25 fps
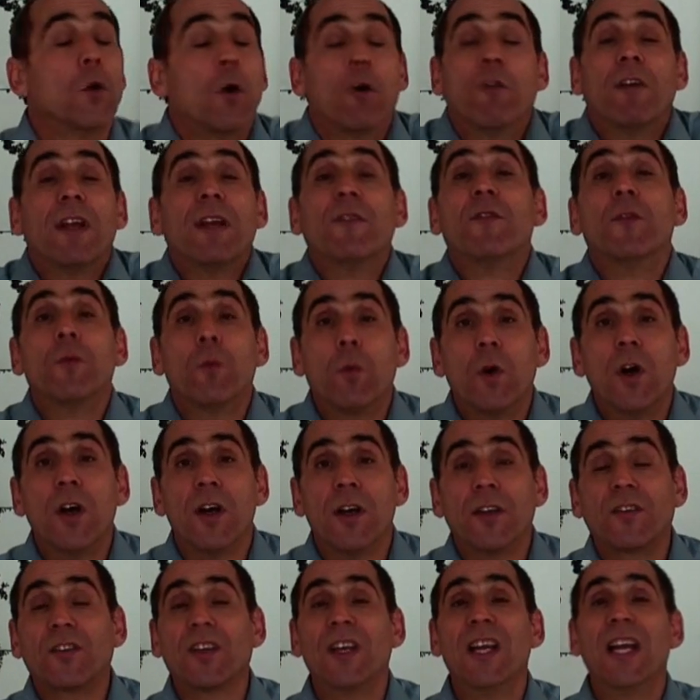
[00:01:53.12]
Or even
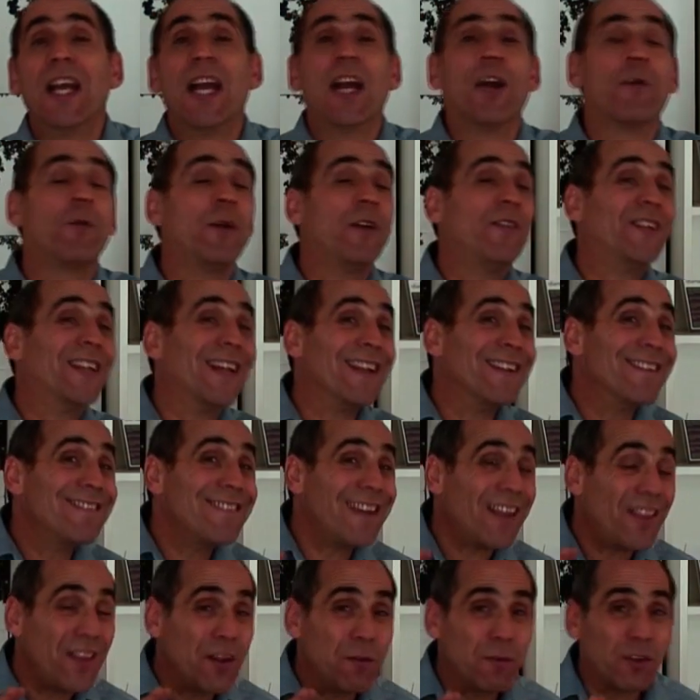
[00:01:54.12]
worse, if we've
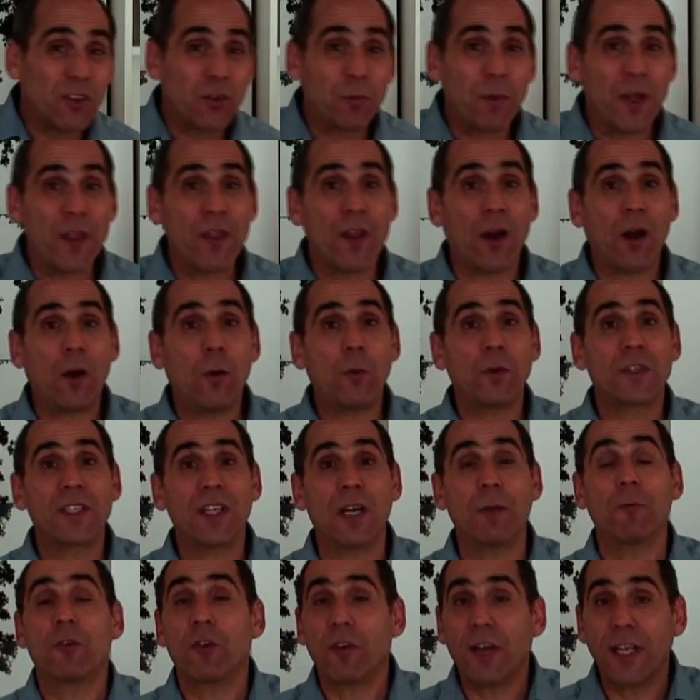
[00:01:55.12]
done nothing but spend the whole
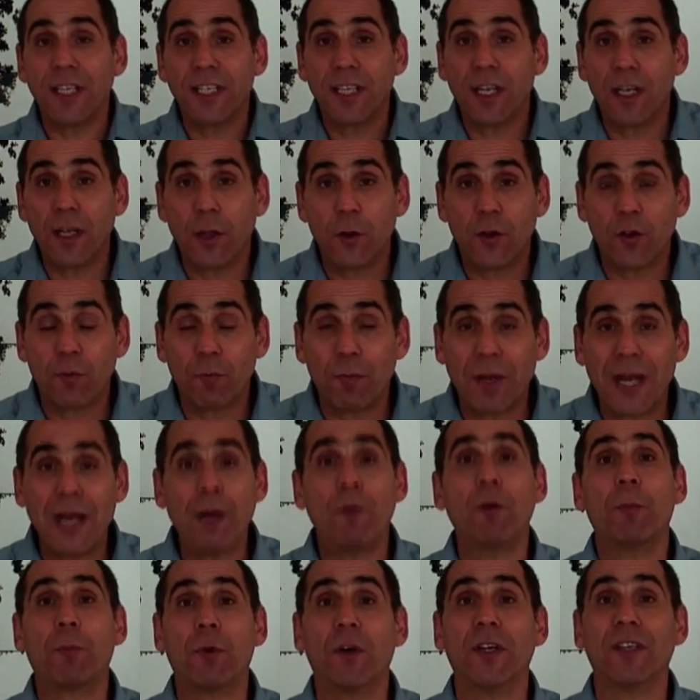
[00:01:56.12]
time creating a load of
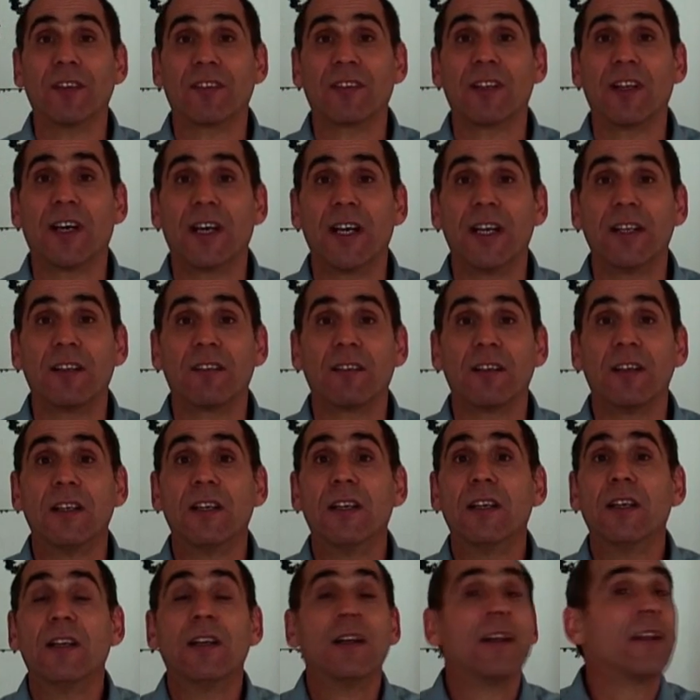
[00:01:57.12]
PowerPoint slides,
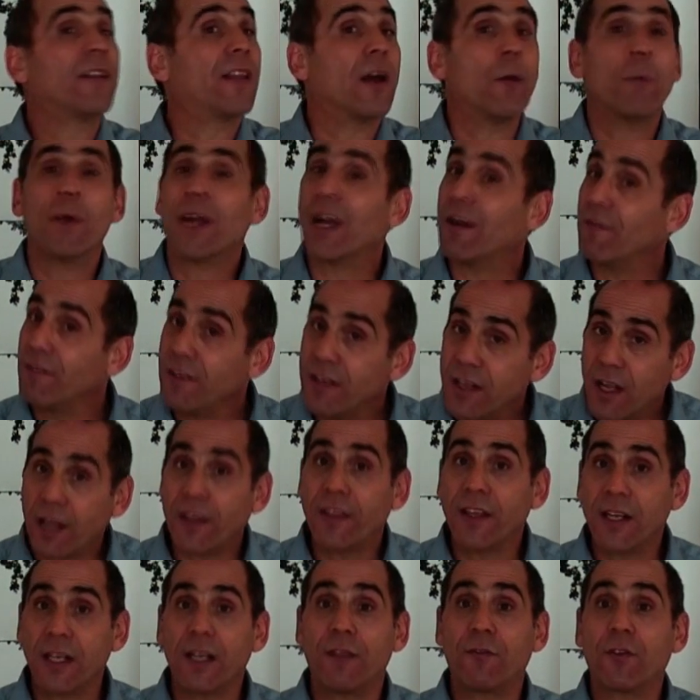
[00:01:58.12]
then we have
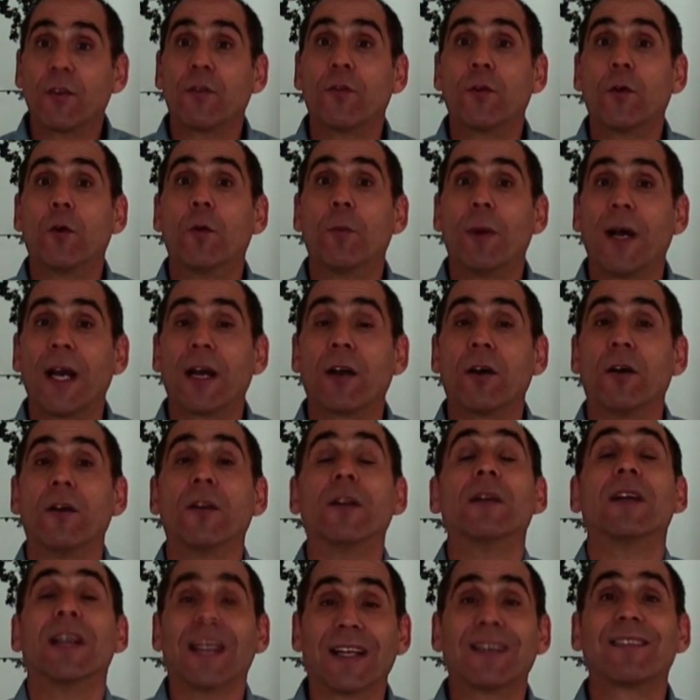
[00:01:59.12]
nothing left to fall back
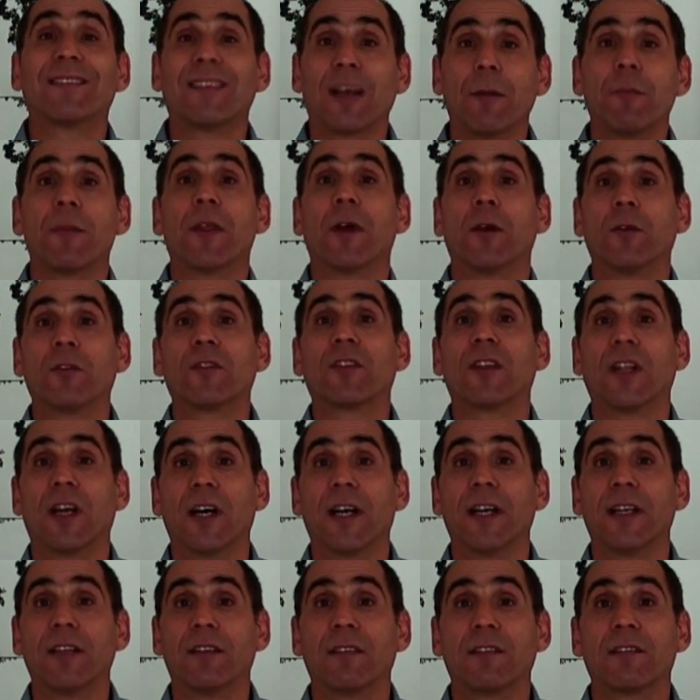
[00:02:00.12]
on except those
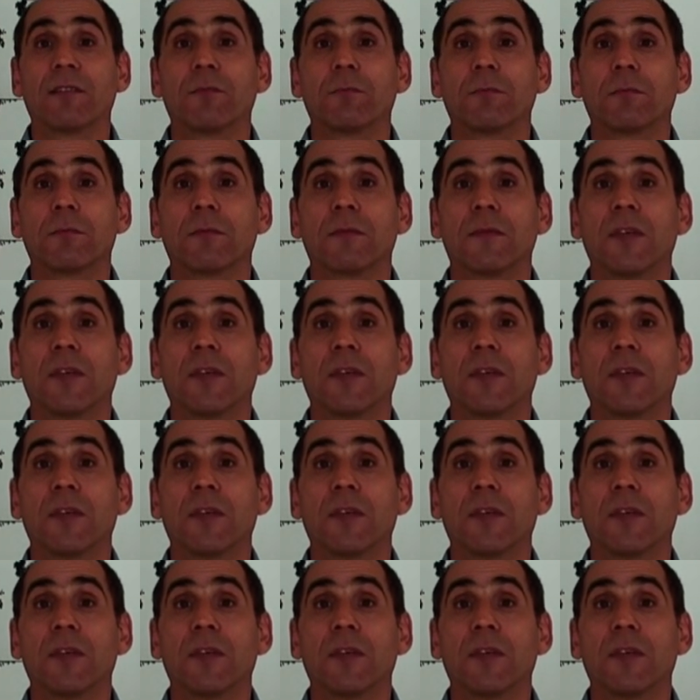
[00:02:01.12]
slides.